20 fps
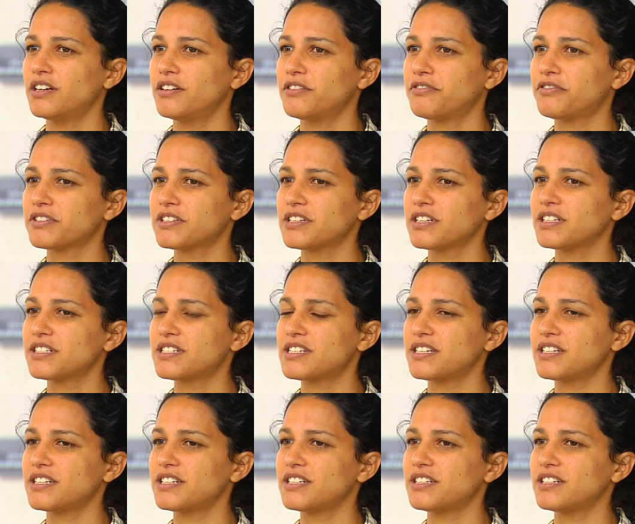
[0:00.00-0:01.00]

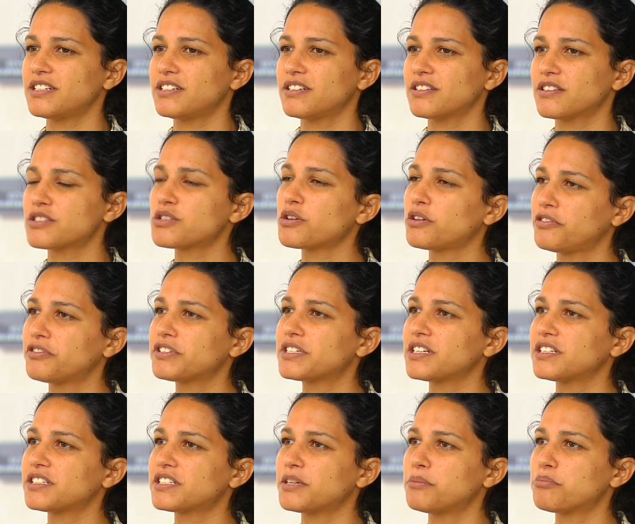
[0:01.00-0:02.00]
Soil
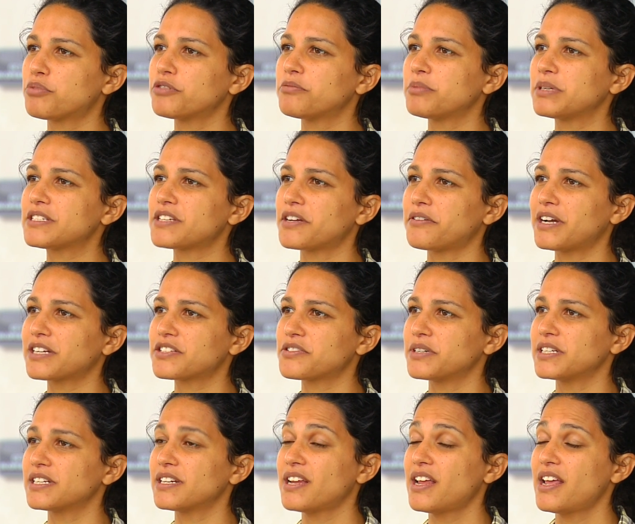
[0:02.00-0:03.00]
Fertility Improvement
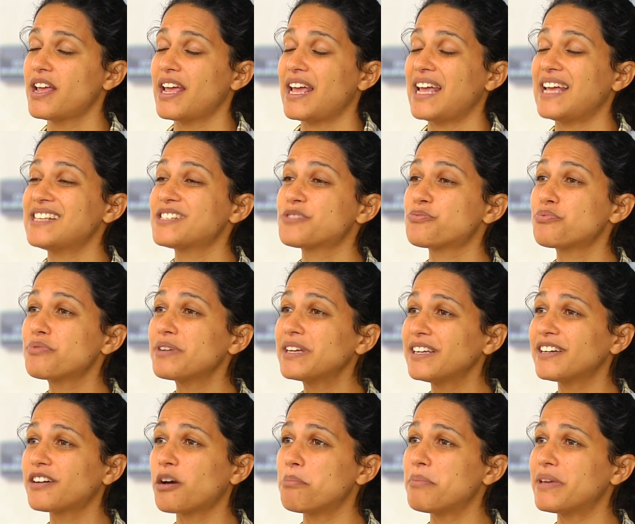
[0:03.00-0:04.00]
Directorate is
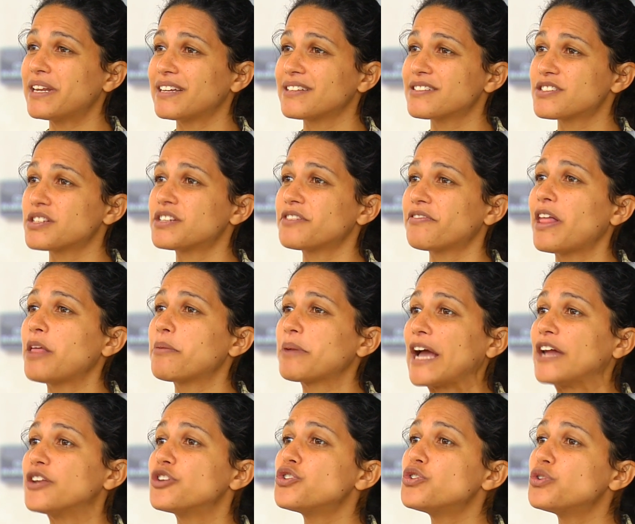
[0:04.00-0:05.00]
really committed to
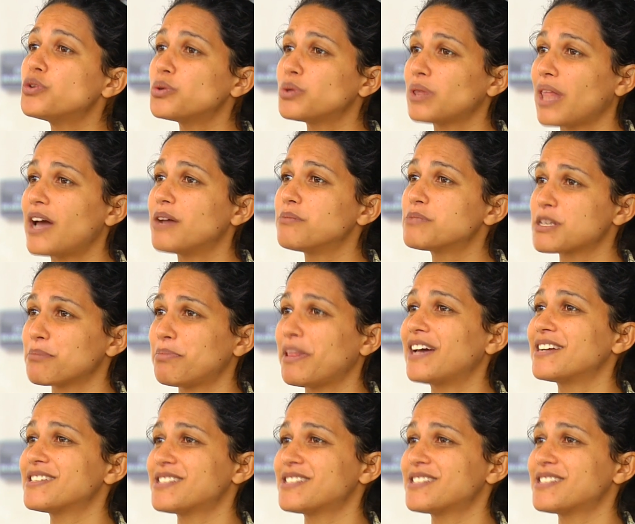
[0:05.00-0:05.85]
developing a new lime supply